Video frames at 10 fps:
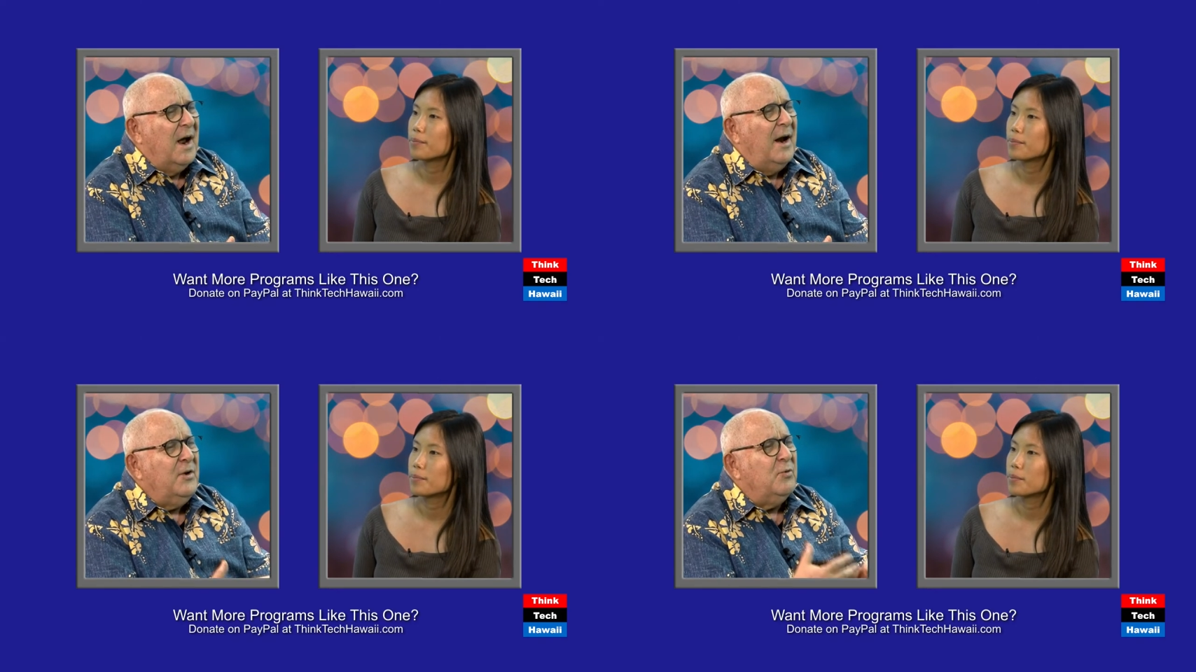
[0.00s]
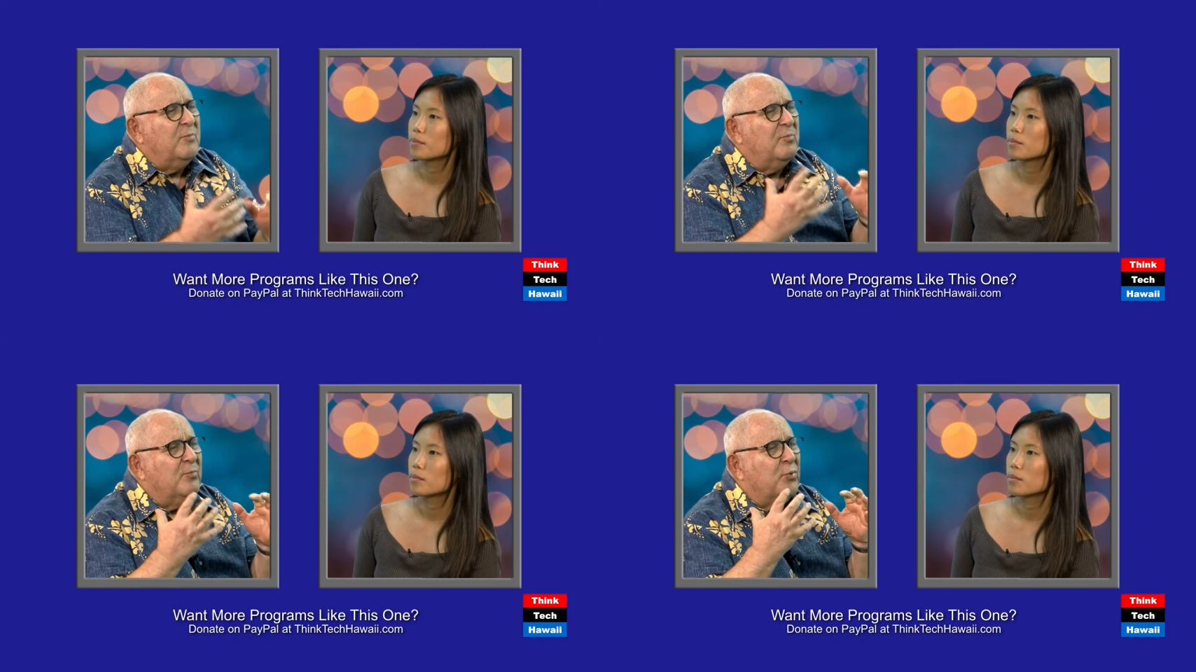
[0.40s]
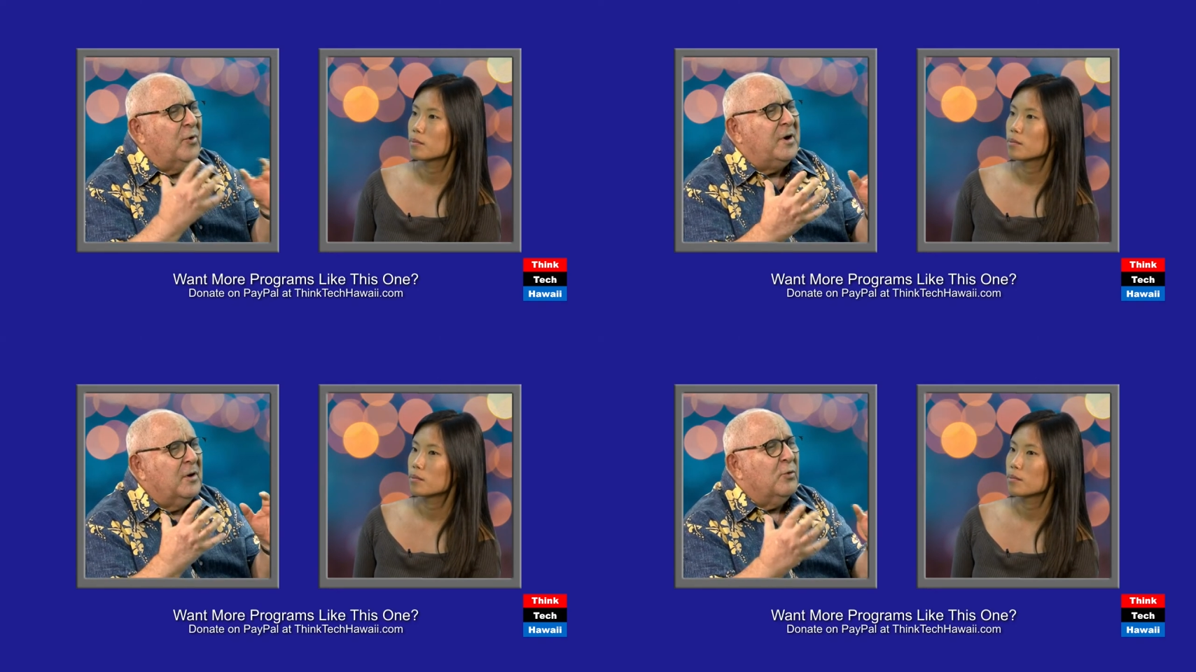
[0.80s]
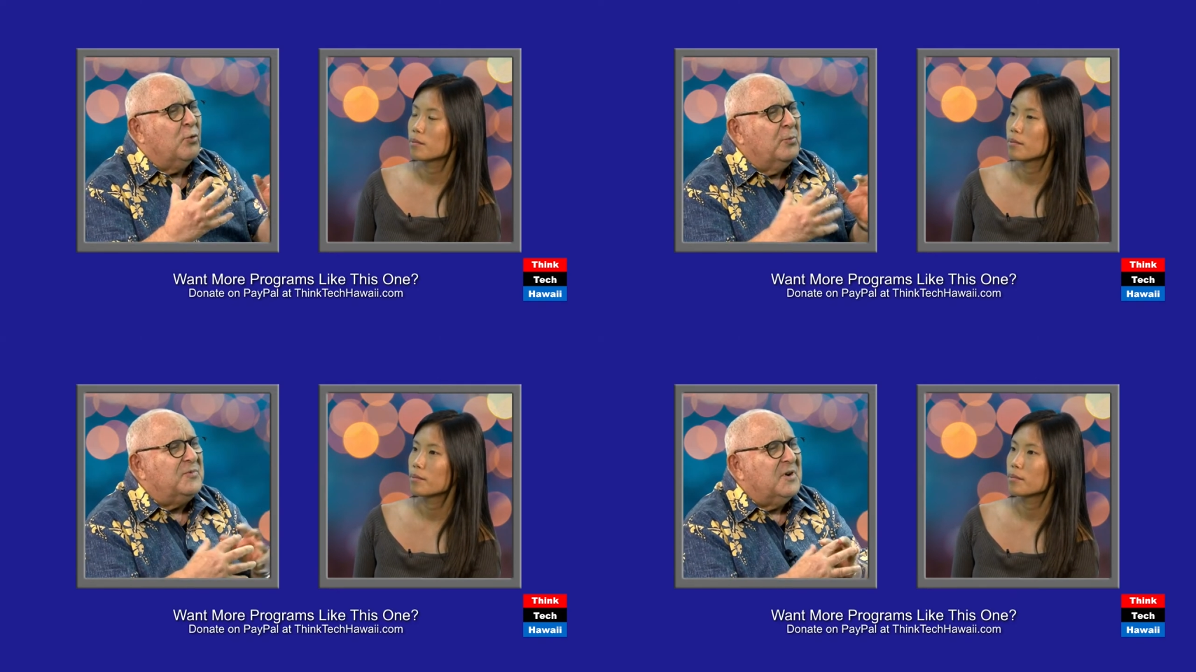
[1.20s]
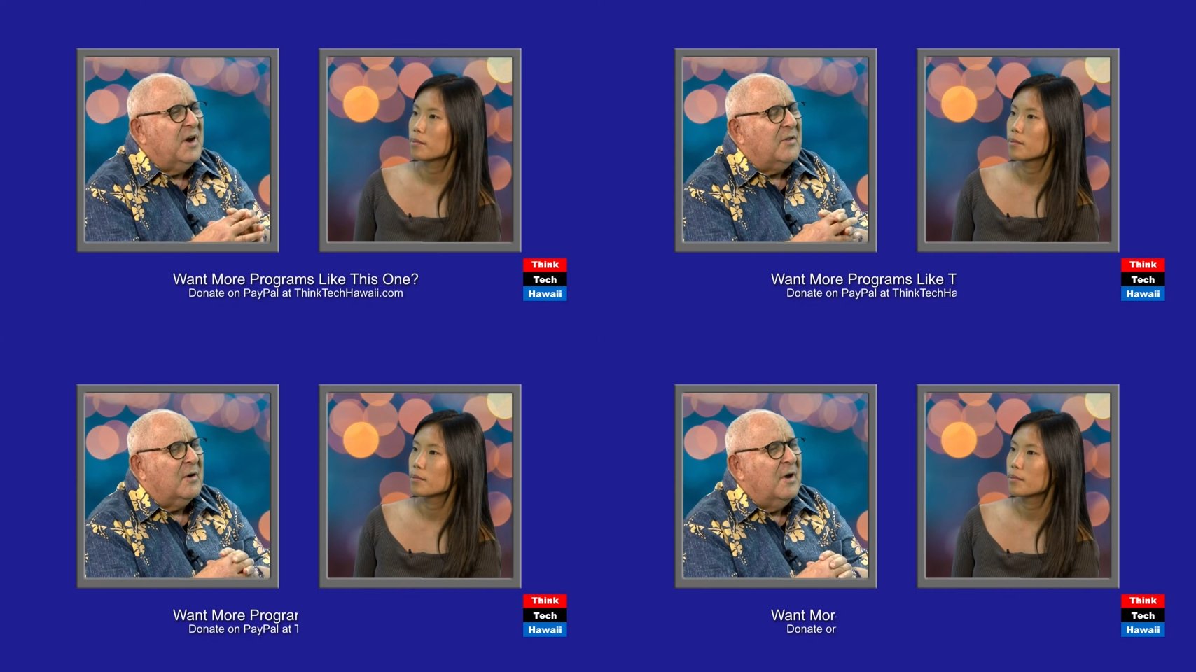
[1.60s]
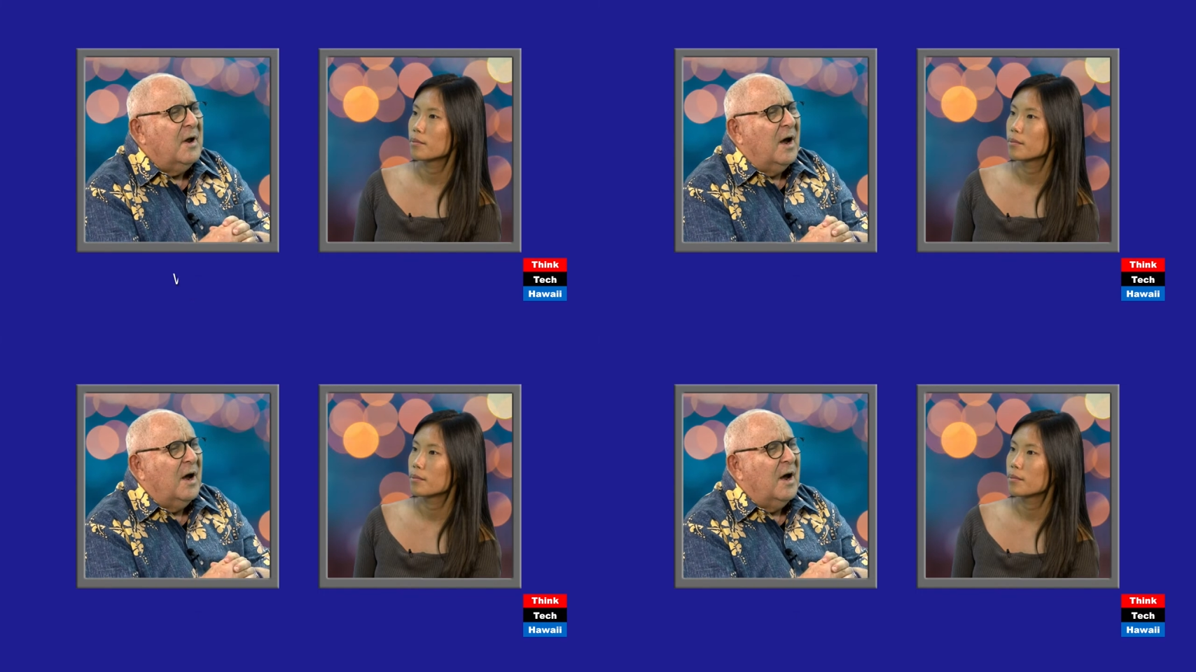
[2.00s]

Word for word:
Speaker 1: How do you bring a group together?